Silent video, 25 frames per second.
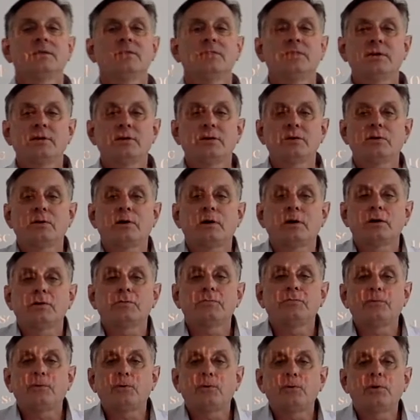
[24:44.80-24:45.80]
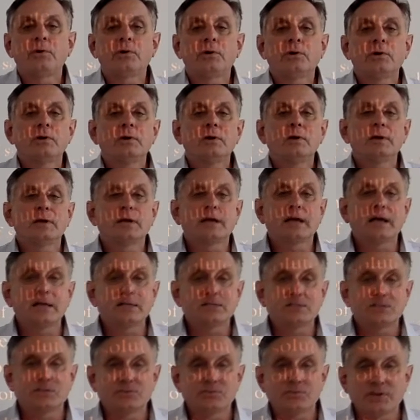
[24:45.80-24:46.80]
There are 4
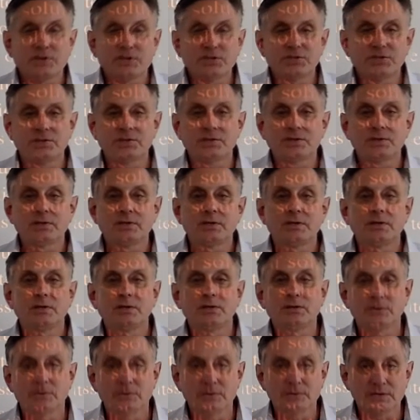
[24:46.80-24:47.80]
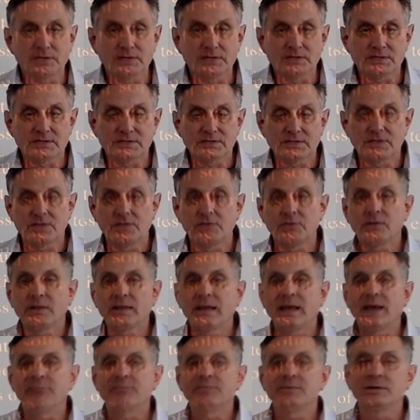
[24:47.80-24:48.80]
concentration units that you'll
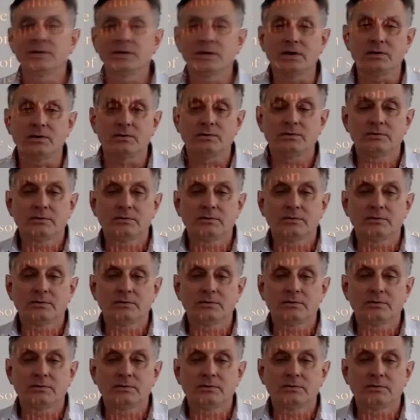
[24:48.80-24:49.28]
have to know.